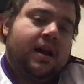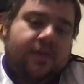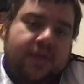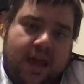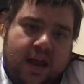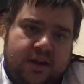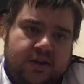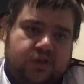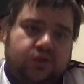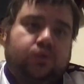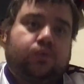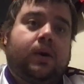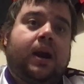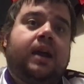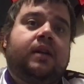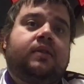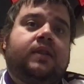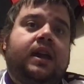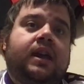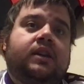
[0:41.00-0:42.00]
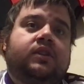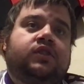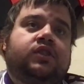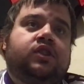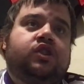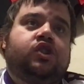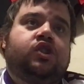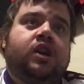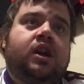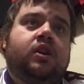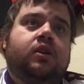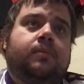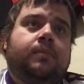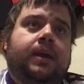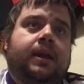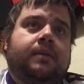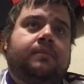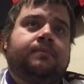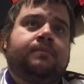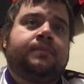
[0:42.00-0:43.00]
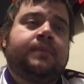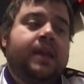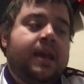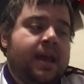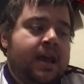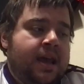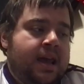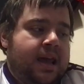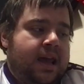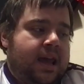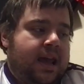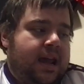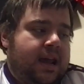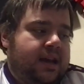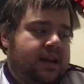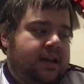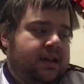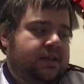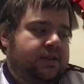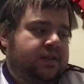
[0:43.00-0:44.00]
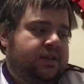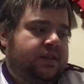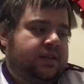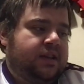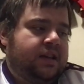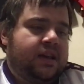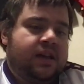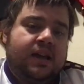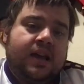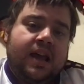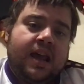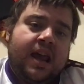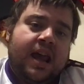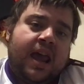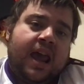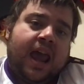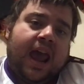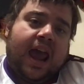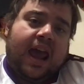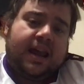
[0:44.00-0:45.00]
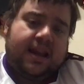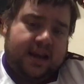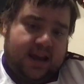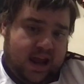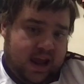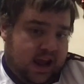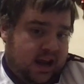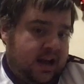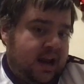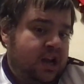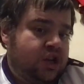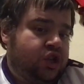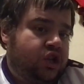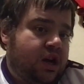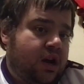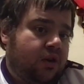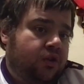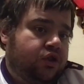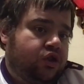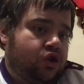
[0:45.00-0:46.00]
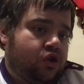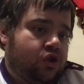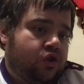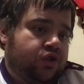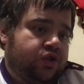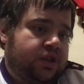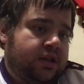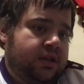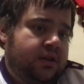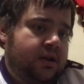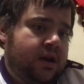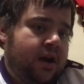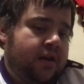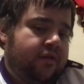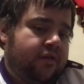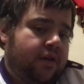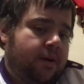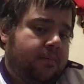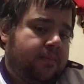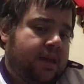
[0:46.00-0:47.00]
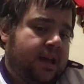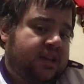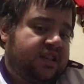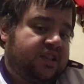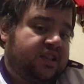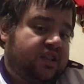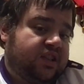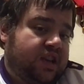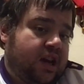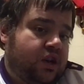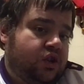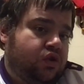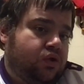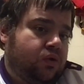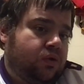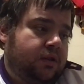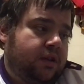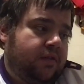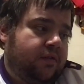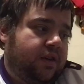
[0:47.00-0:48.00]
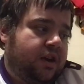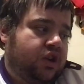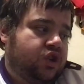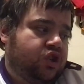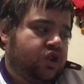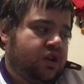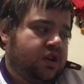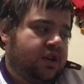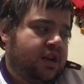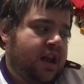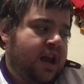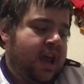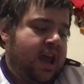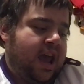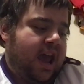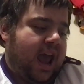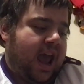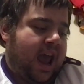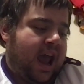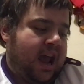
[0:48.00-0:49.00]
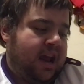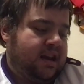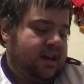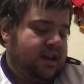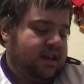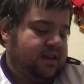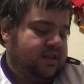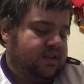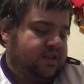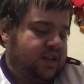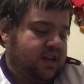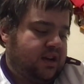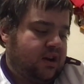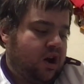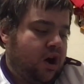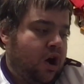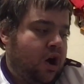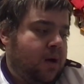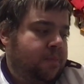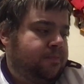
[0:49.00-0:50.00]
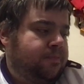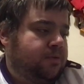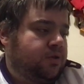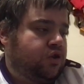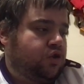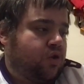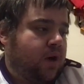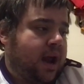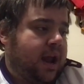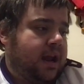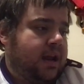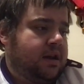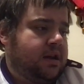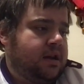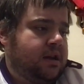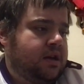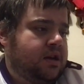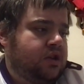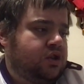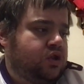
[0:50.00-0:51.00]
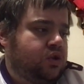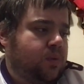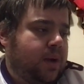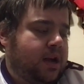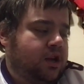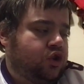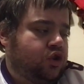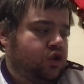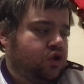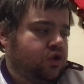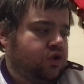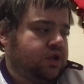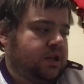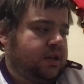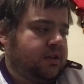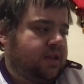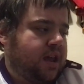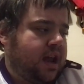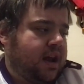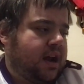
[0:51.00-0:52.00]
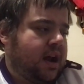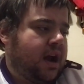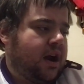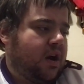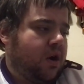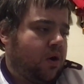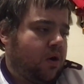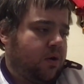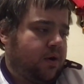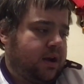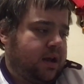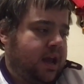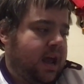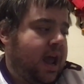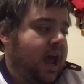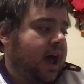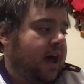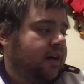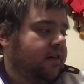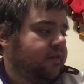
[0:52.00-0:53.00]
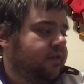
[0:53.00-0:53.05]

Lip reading: That is right, ladies and gentlemen. It is an NHL jersey from the Central Division and is an upgrade to a jersey that I already have.